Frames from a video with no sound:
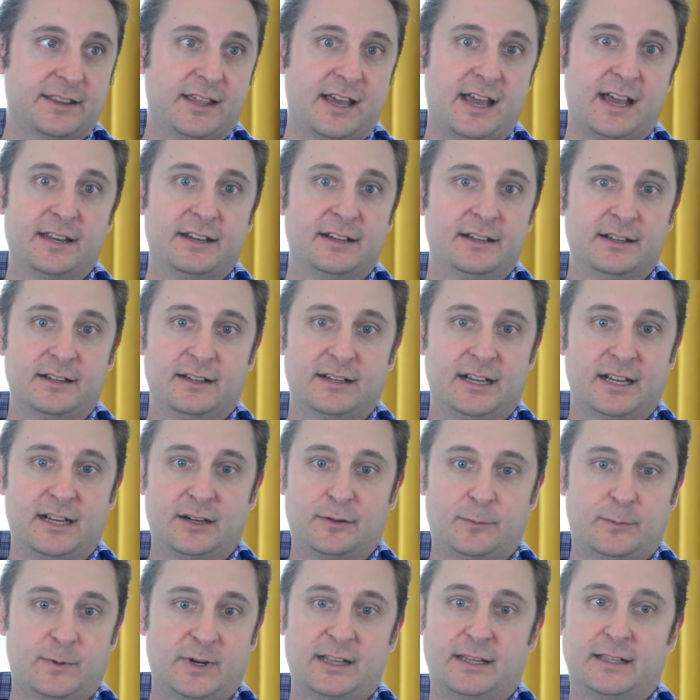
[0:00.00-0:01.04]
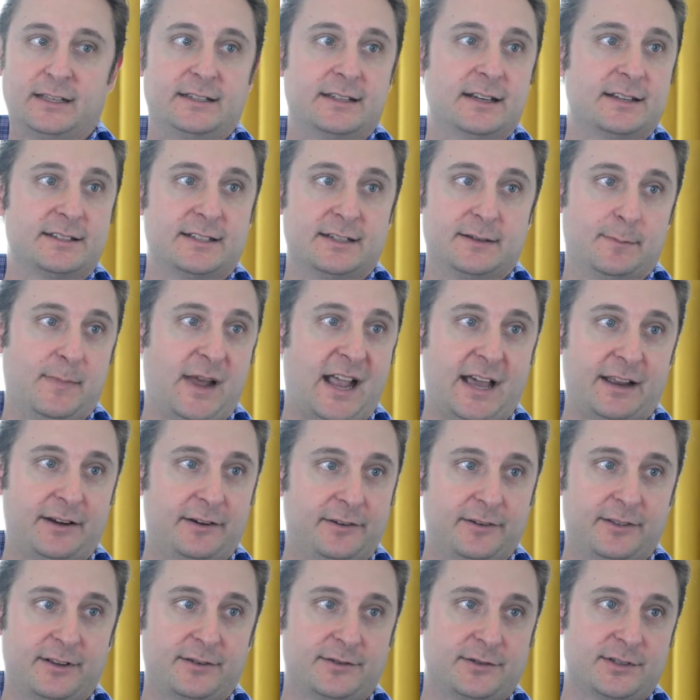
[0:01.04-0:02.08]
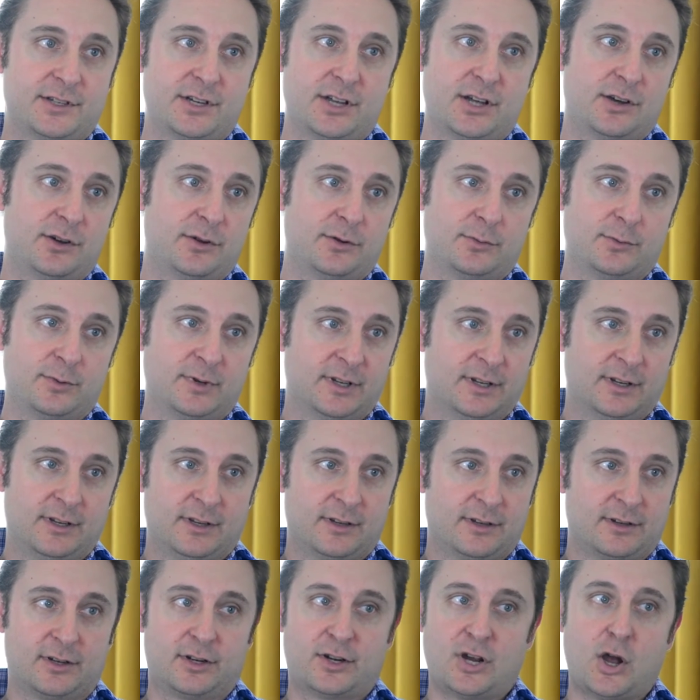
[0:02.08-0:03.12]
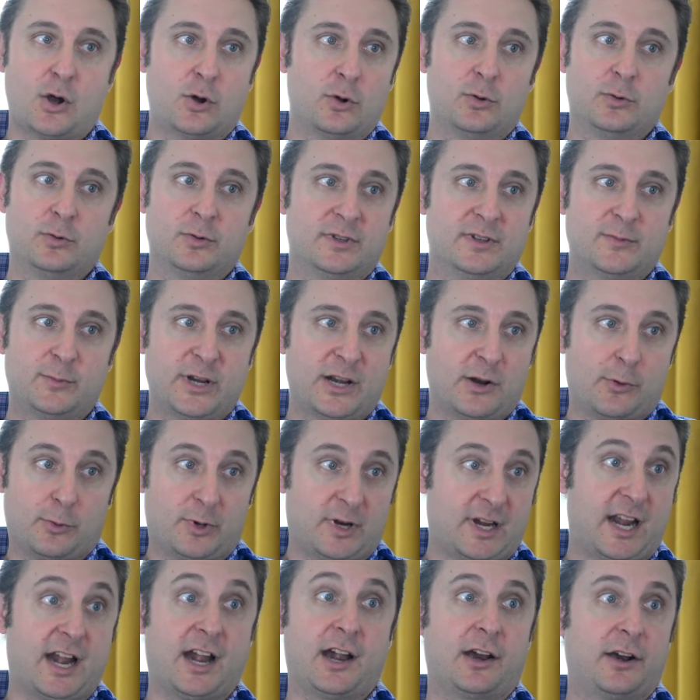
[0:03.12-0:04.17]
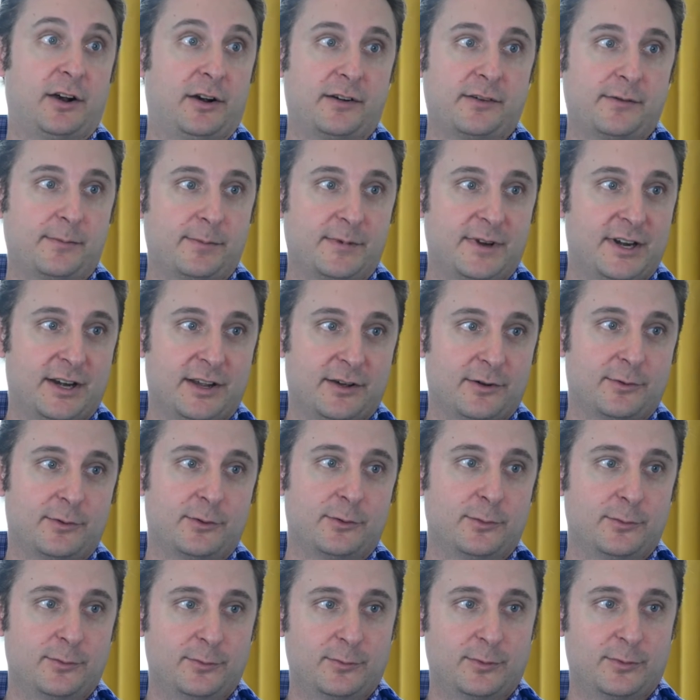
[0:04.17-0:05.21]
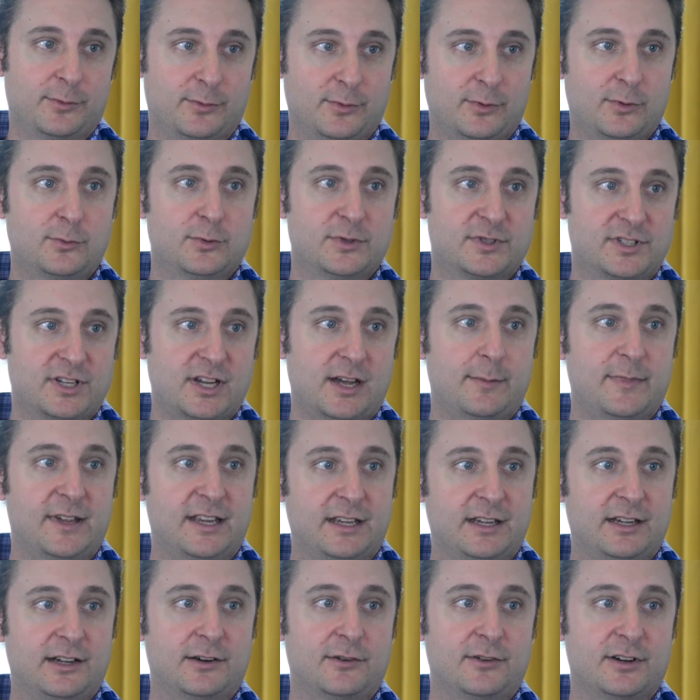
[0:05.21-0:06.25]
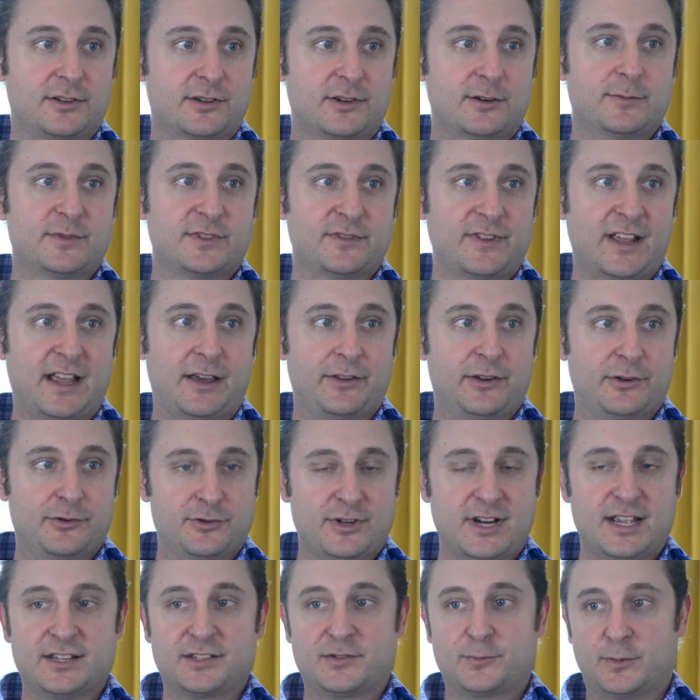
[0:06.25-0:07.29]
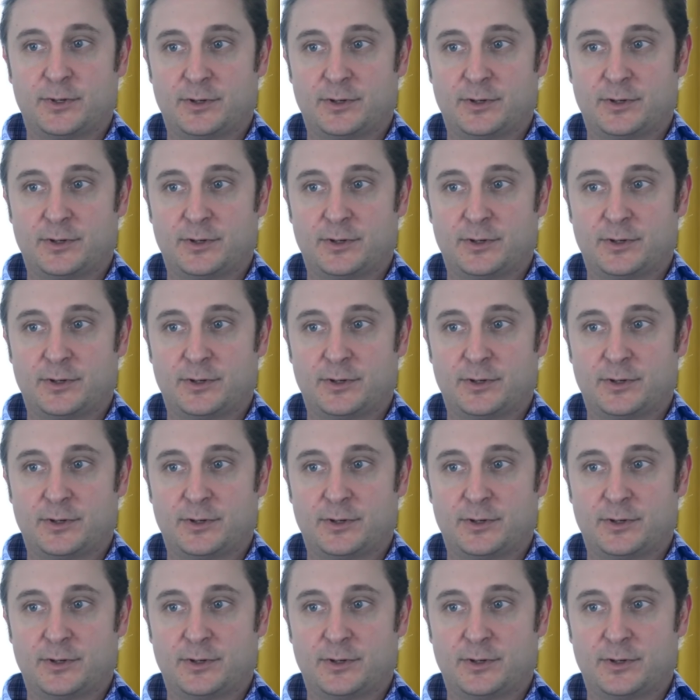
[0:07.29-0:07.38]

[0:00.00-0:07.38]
that it really doesn't matter there's no code. We don't care, you know, who yeah. who's coming here in terms of how they're dressed.